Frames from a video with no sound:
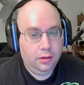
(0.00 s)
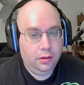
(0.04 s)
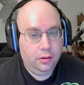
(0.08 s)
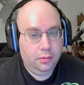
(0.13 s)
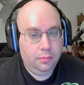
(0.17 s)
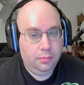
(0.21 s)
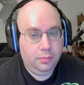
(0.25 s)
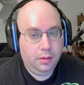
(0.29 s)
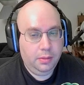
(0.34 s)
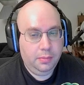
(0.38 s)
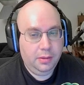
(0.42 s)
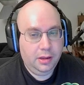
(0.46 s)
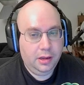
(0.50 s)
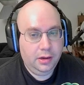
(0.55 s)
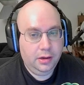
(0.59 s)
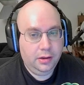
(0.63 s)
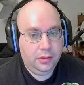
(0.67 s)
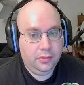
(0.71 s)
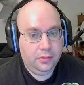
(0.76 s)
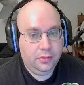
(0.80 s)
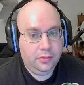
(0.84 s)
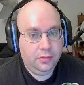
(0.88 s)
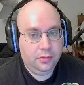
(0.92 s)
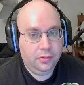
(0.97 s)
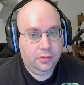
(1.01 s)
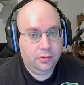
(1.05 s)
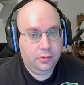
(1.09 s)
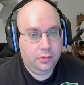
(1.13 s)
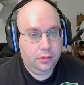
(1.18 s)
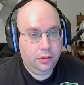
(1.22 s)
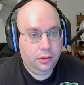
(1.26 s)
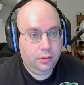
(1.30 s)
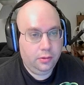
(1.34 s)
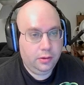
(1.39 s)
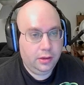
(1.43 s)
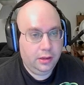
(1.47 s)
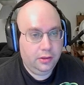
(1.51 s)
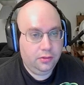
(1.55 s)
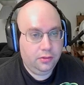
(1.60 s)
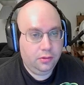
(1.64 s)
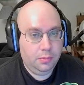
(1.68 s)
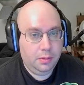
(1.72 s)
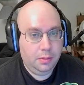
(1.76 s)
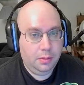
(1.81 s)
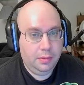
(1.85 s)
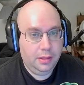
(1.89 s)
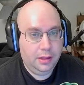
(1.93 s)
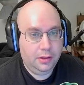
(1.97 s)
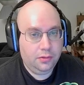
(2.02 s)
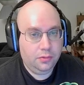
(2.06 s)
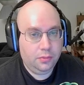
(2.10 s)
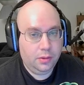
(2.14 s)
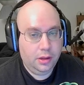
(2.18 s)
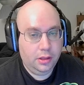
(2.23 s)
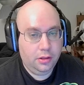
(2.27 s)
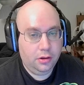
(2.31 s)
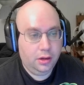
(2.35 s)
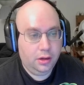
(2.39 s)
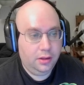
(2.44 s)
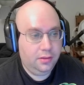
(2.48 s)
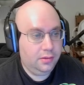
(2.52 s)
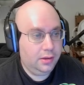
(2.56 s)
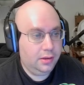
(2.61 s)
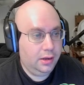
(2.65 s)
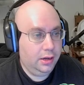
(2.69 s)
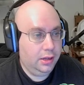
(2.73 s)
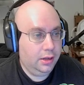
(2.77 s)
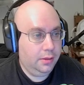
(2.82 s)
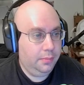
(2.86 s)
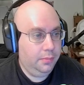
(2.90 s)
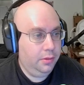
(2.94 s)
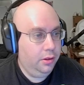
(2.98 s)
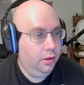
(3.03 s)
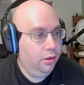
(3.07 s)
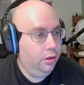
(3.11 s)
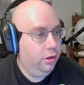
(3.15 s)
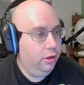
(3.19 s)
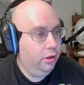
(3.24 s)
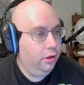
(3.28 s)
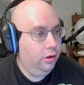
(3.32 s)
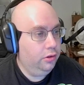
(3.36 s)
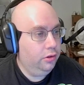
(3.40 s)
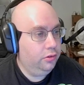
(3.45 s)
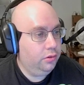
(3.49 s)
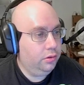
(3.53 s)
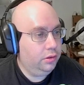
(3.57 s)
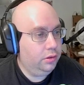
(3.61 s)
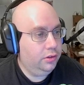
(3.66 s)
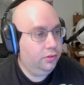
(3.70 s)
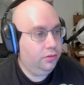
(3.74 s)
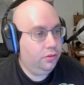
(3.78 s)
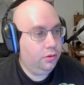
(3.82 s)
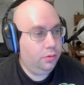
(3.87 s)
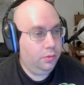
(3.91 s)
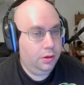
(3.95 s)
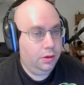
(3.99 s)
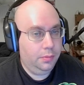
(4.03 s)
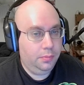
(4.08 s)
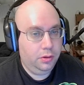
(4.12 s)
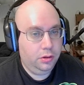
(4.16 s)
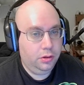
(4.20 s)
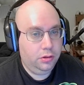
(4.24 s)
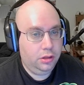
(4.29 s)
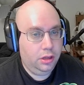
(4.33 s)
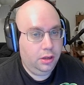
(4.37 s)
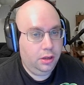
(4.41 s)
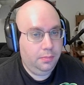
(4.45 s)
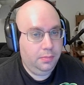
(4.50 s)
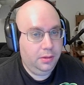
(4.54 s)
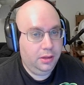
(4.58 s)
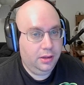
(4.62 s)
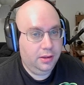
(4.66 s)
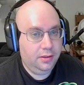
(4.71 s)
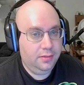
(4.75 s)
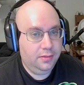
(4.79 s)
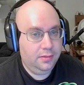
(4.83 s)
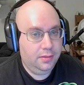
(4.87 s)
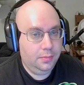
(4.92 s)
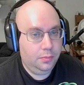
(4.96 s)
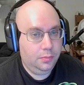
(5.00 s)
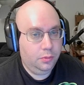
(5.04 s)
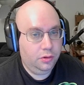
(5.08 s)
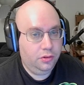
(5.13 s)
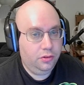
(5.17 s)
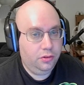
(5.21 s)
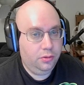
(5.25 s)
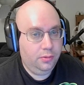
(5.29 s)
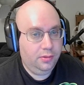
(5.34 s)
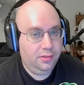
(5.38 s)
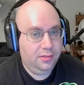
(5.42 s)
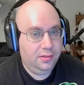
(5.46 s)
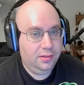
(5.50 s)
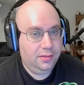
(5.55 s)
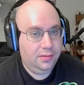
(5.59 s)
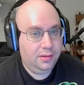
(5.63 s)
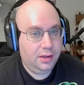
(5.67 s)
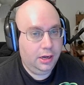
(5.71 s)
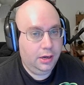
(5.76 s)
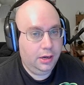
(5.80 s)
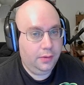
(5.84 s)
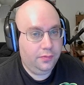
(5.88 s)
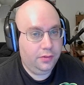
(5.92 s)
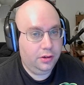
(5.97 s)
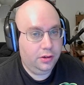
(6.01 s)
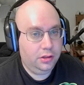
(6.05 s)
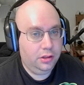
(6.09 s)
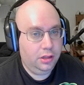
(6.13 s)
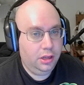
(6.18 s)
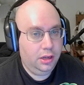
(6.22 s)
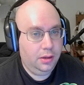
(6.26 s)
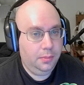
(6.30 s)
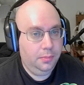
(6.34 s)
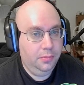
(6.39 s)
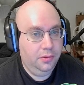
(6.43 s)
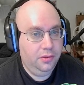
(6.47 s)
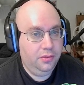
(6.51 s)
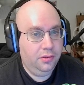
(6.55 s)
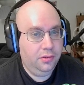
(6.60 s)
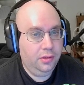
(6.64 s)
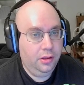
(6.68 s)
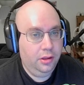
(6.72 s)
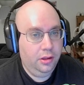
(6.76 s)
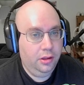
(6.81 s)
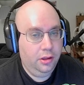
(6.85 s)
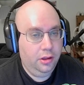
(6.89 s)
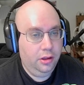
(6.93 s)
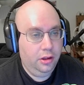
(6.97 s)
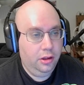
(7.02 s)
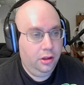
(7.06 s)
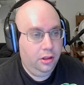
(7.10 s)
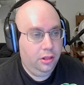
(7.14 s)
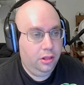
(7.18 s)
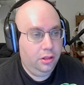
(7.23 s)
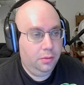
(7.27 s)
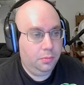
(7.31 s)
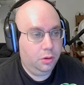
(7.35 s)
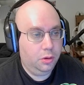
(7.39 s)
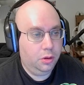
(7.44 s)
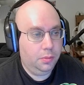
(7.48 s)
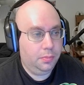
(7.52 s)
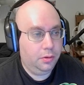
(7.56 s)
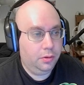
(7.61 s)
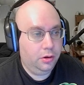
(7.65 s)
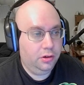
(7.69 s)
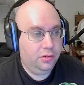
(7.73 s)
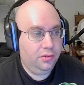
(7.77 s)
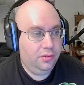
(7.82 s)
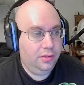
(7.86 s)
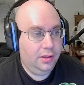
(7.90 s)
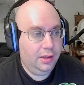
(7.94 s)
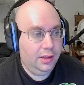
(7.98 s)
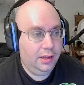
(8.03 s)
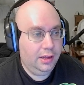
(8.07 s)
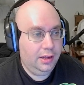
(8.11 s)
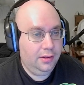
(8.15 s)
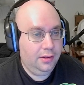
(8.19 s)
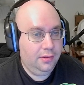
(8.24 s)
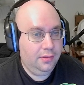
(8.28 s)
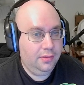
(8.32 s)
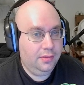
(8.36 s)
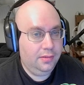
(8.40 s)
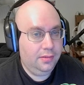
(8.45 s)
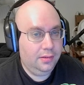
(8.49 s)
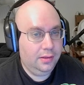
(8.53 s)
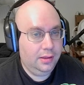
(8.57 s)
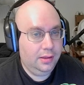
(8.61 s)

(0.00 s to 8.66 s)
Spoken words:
Maybe I didn't. Okay, so maybe that's why they're not signing up. So let's throw in a book club, because the more students that sign up for clubs, the more perks they get.